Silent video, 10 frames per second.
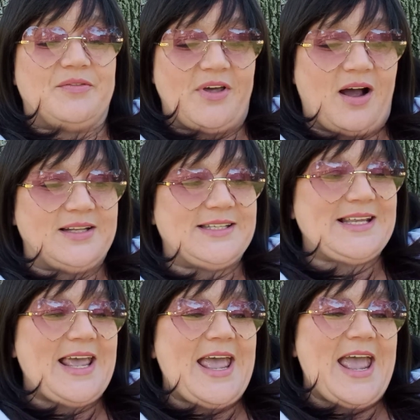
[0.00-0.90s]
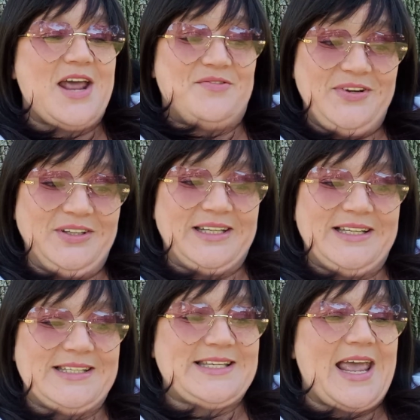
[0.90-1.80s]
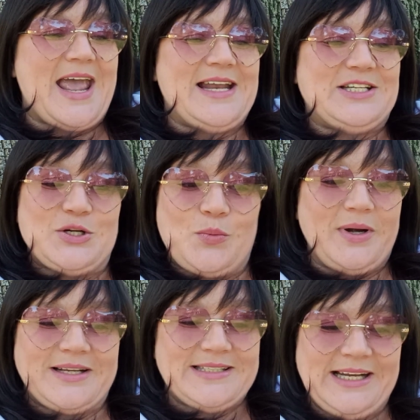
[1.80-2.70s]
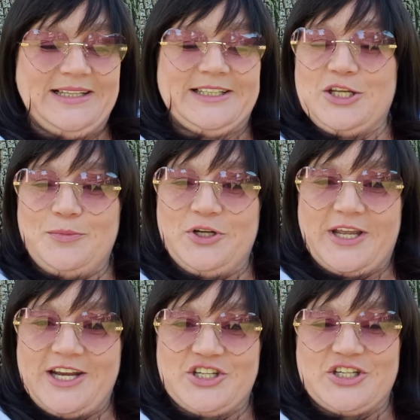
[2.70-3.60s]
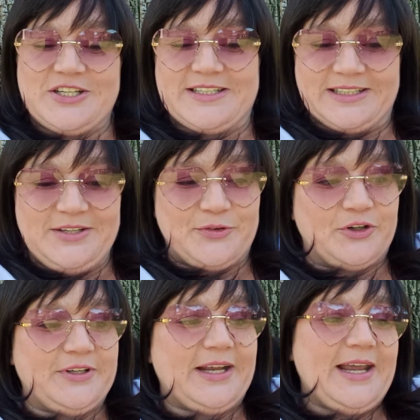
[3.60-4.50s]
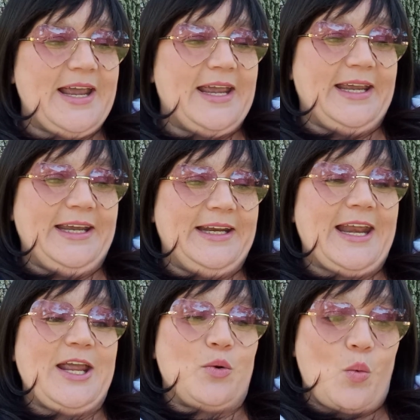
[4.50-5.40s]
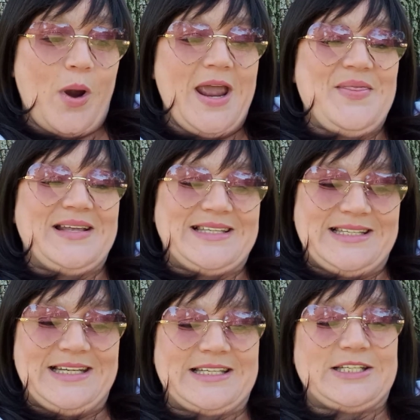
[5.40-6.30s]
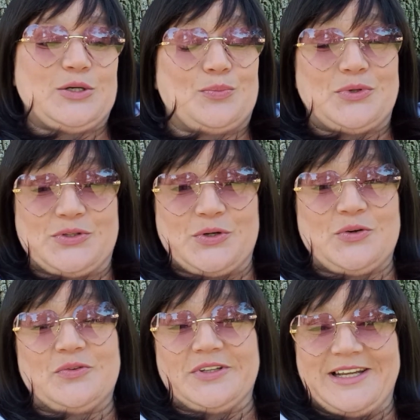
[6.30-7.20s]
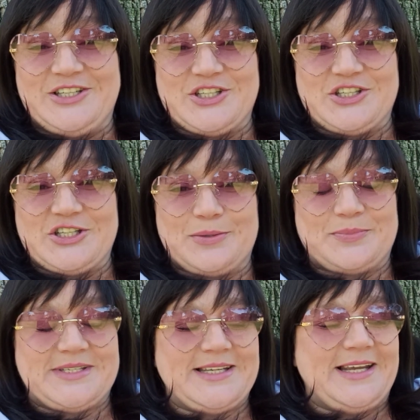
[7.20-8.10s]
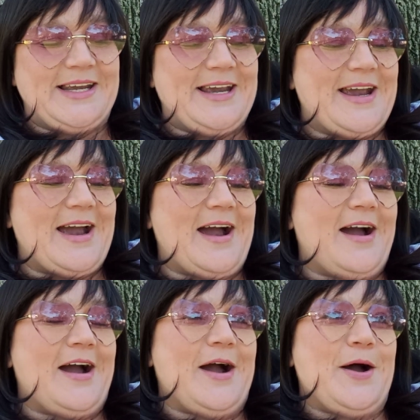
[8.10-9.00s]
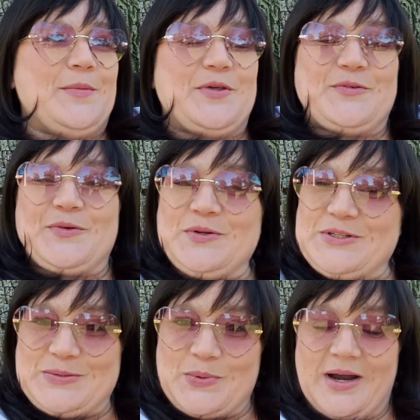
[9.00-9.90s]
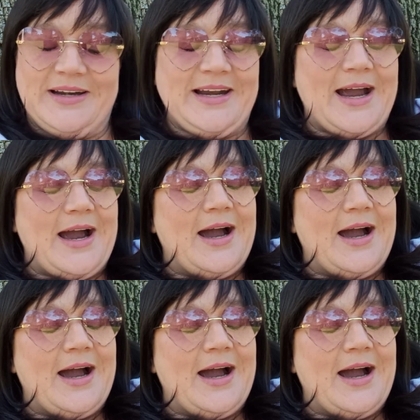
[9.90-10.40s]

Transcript: of thoughts and feelings, and to what extent the communication is delivered in a way that seeks to preserve relationships. The first one